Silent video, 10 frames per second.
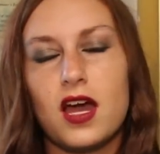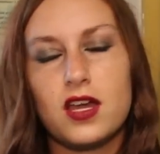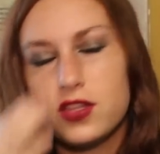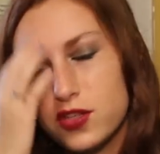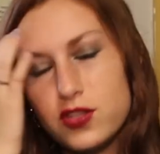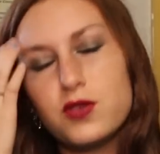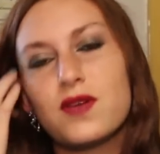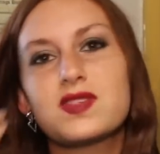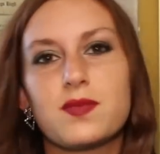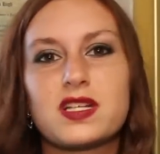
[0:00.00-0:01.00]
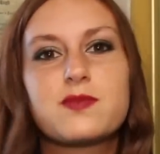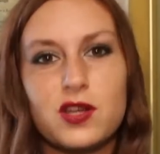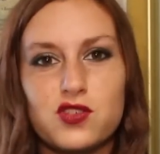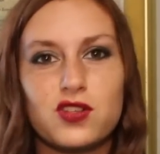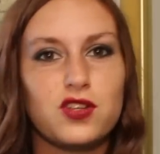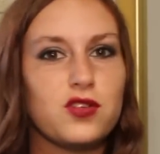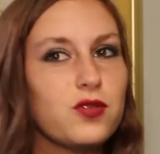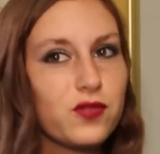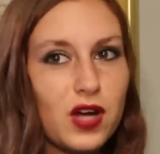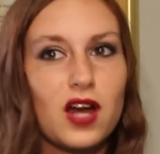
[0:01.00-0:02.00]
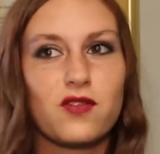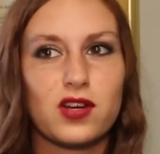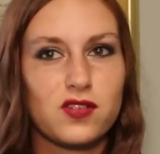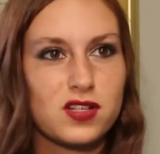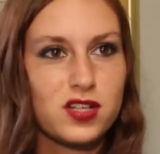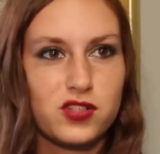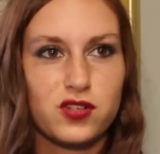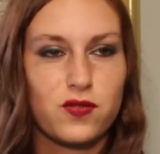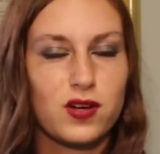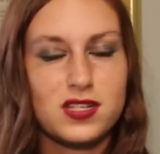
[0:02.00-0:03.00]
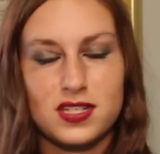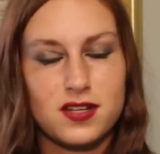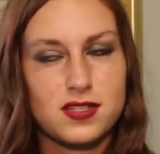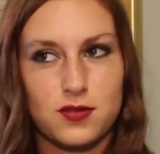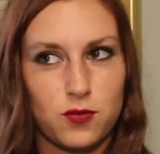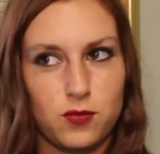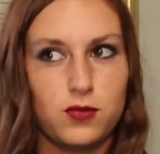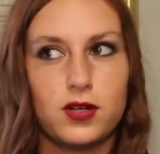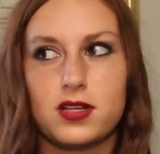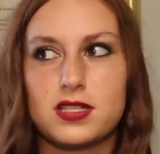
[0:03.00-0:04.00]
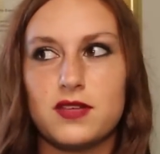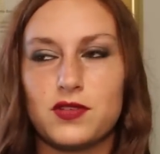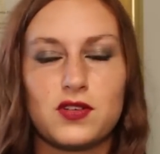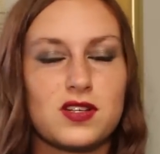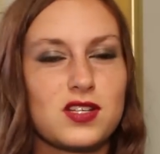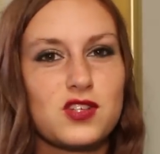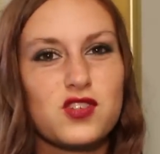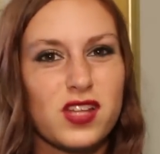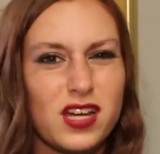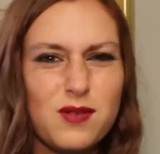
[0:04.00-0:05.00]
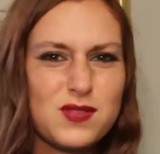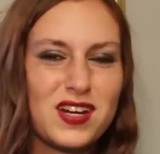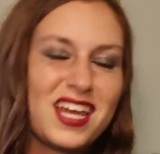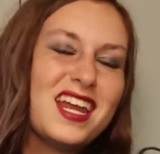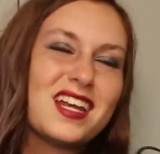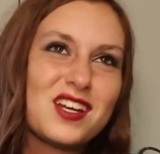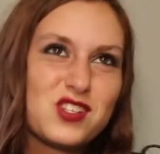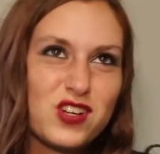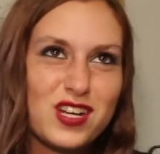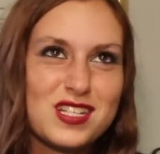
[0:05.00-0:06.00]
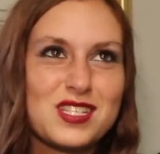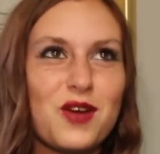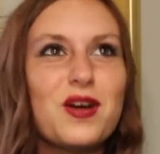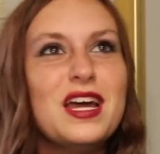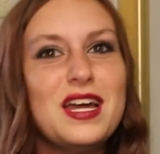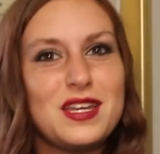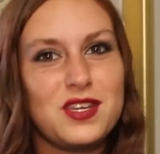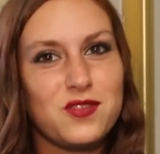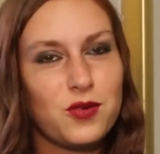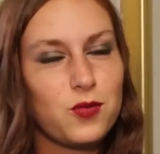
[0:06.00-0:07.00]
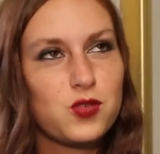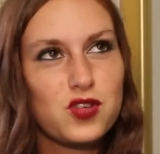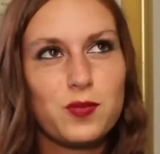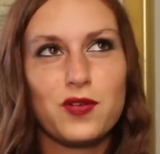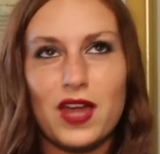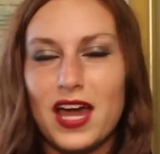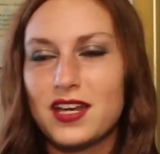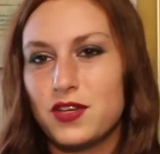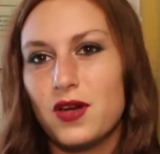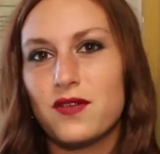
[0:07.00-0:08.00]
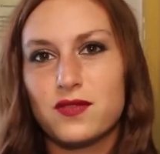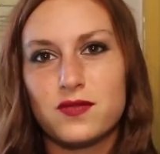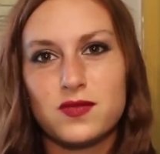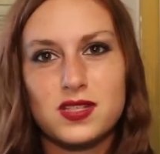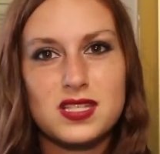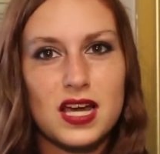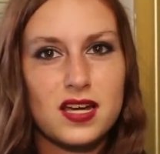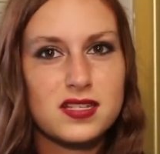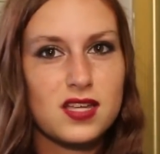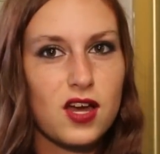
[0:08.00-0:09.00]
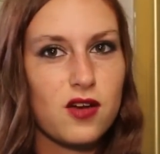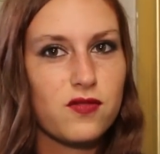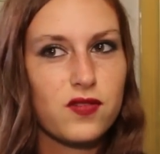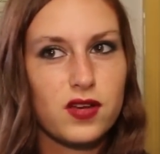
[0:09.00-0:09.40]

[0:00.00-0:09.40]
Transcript: "You have something special in you. You've got to run cross country for us." And I said, "What is even cross country?" Like, I was running an 800, and so you triple that and you have the size of,